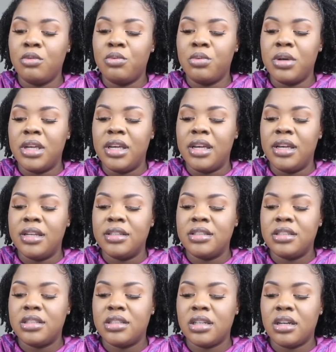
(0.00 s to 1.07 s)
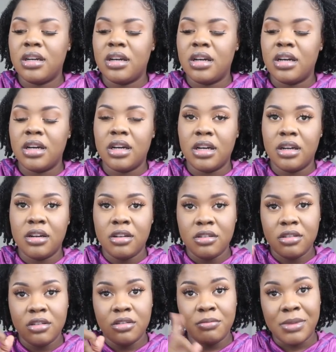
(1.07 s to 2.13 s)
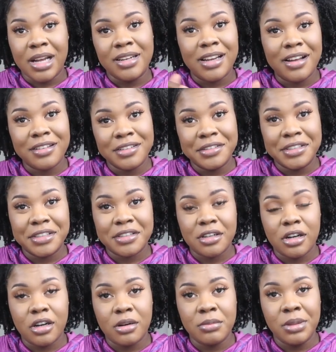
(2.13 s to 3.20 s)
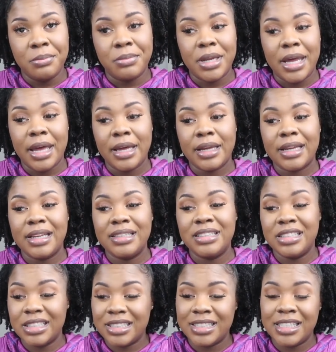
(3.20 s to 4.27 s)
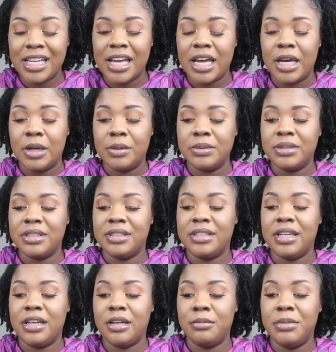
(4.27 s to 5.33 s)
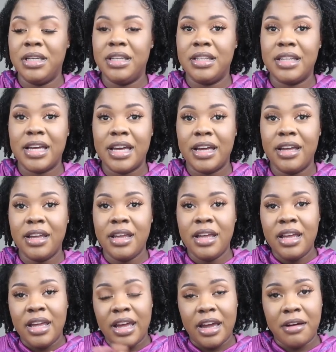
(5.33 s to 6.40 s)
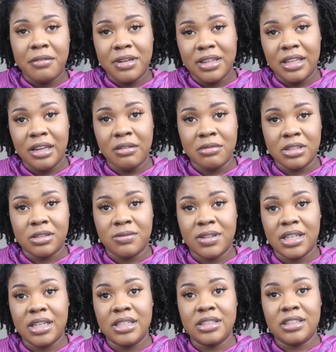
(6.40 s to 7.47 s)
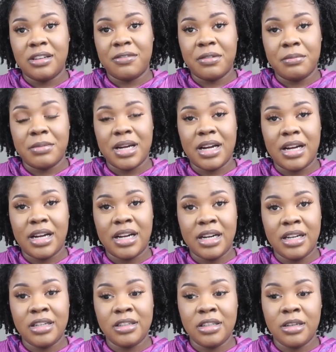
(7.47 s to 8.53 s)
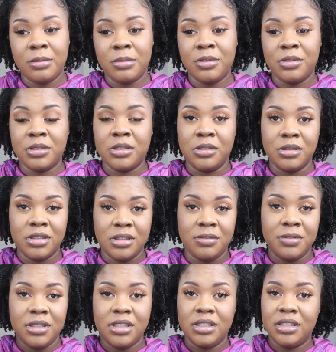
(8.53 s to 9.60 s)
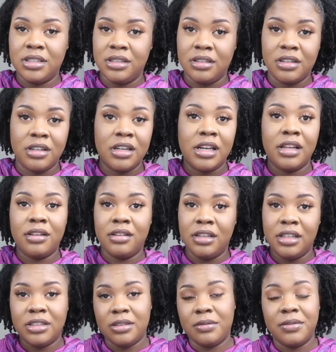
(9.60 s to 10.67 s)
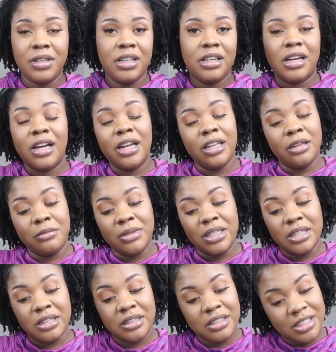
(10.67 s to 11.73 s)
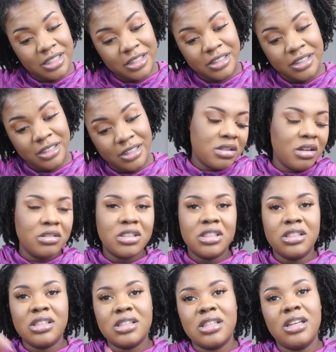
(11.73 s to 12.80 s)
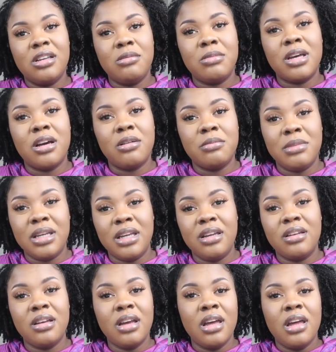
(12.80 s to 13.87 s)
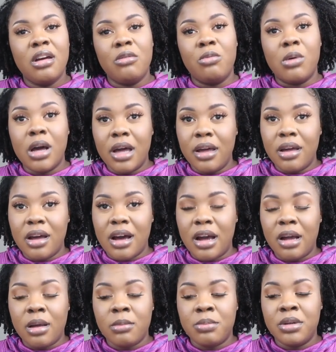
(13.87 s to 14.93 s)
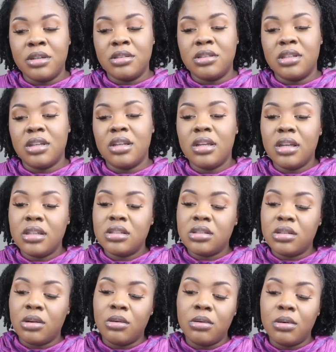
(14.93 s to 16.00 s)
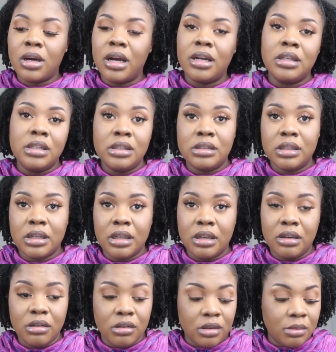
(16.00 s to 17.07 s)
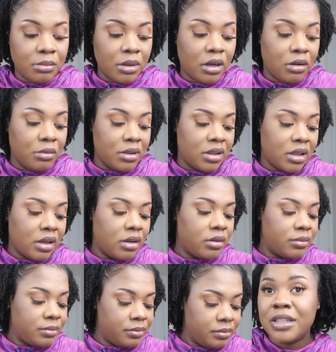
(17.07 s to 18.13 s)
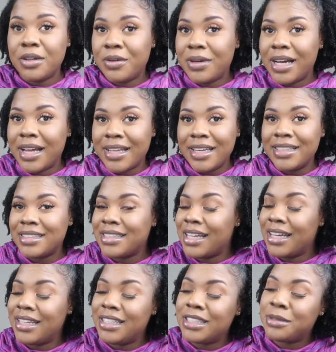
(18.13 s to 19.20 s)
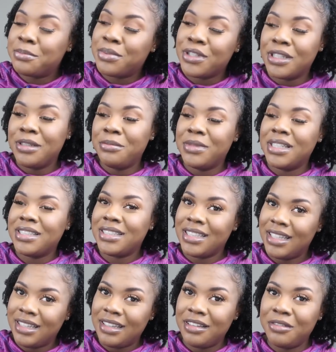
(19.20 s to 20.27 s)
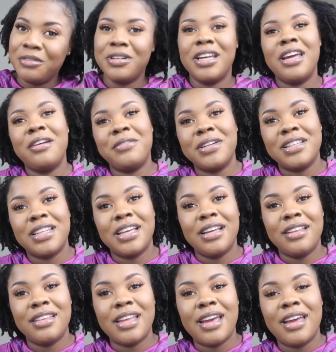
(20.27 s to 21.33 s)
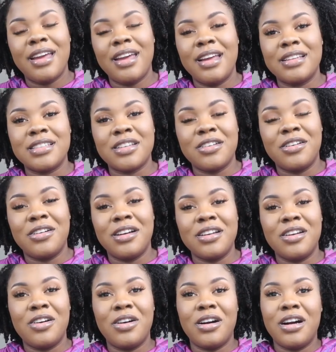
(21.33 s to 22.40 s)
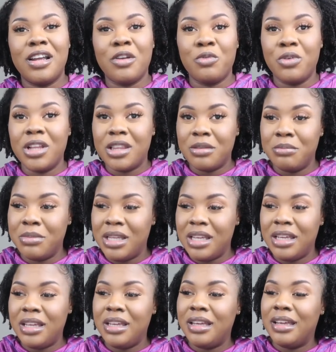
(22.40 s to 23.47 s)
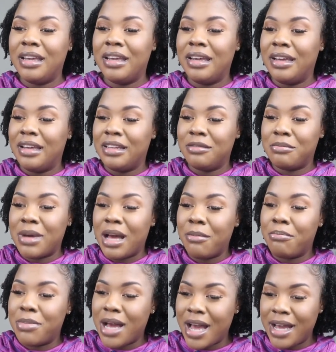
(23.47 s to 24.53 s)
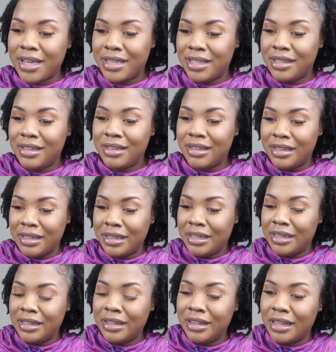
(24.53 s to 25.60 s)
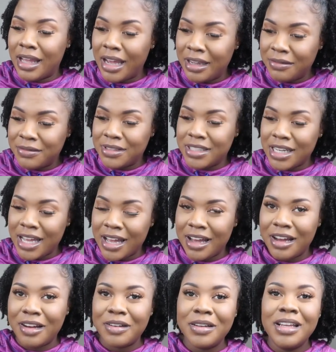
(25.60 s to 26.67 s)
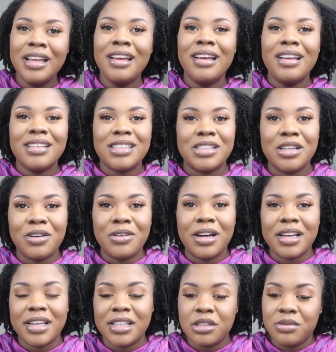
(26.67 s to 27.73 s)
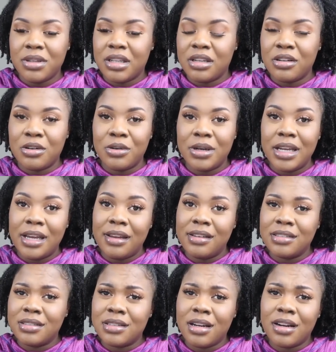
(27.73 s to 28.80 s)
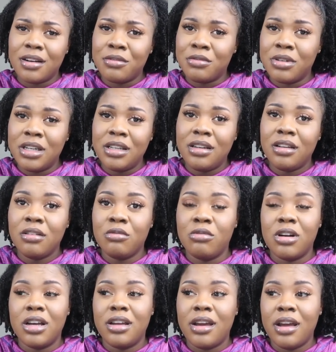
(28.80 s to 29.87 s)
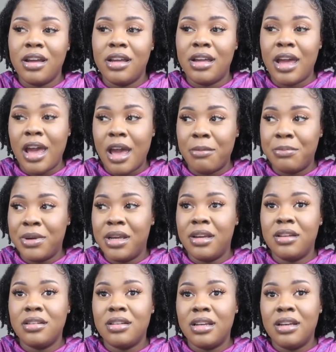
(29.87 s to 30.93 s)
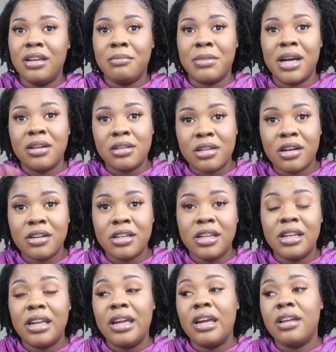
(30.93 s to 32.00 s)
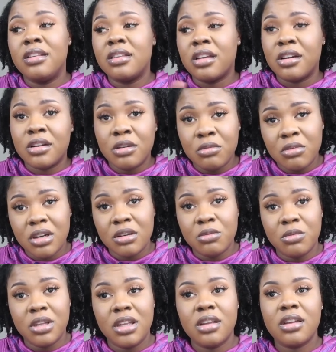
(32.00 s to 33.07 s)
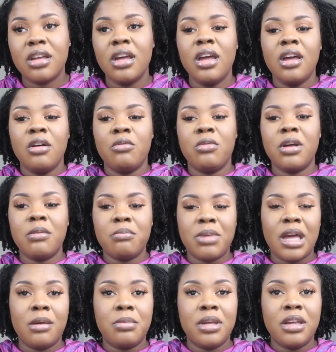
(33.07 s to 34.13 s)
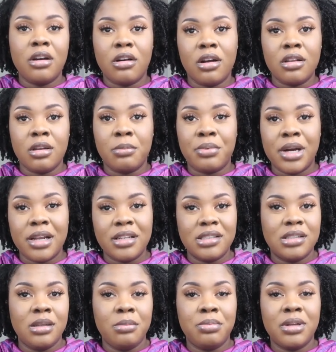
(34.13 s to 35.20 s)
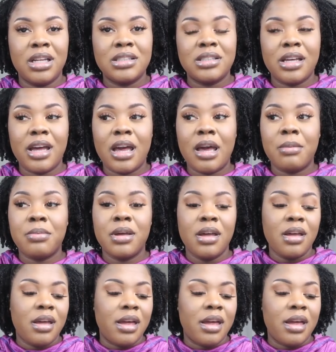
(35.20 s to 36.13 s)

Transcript: which uh, my doctor just called me back just now to tell me that everything was fine except for my iron level, so syphilis and all that and H I V, I am in the clear. So she just emailed me what iron pills to get, so I need to get on the ball with that. So I guess that is pretty much it with everything that has gone on with me and my body and life, child. So I guess we can go ahead and start reading what happened in my thirty and thirty-one week with baby on the Pregnancy Plus app,